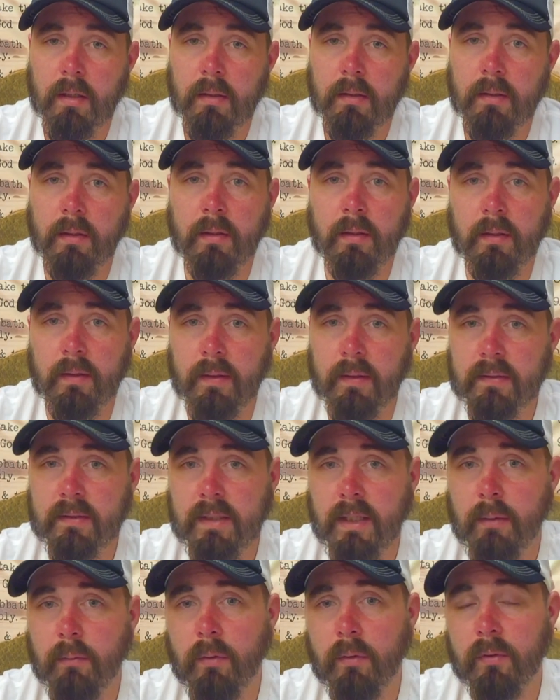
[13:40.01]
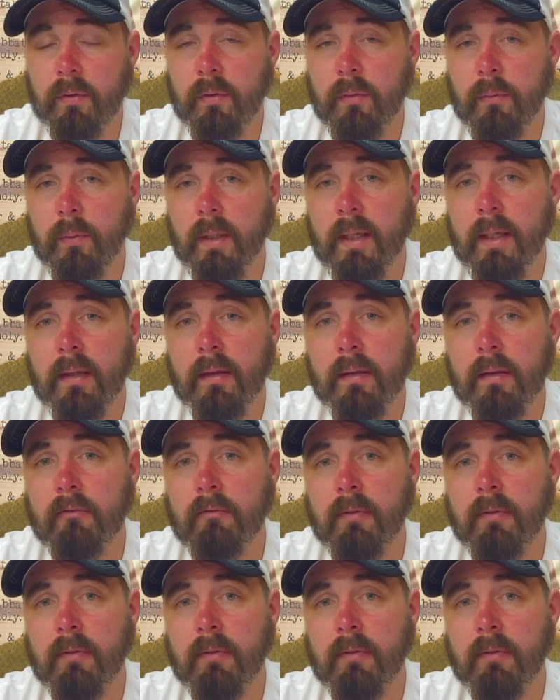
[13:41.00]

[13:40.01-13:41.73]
during this. They were to eat the